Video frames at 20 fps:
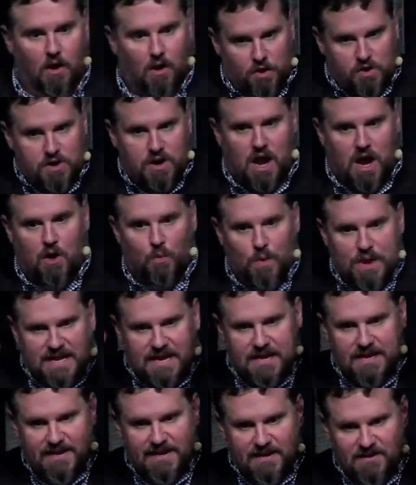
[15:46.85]
or not we
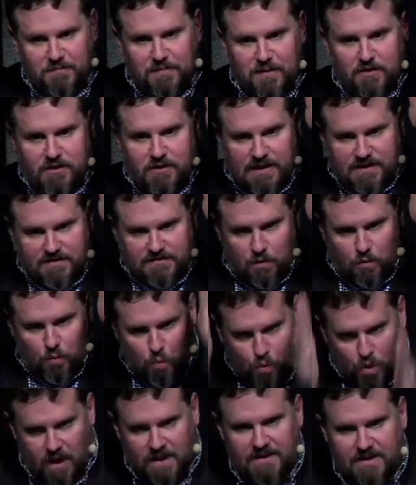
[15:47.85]
can experience a
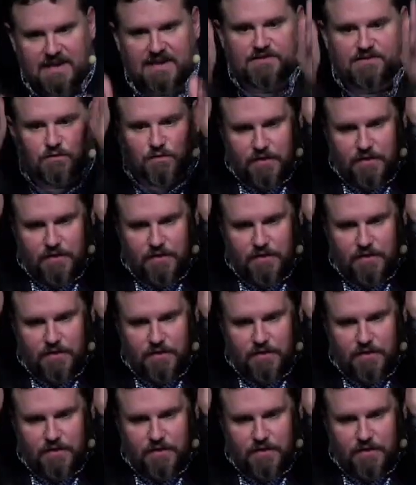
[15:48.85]
oneness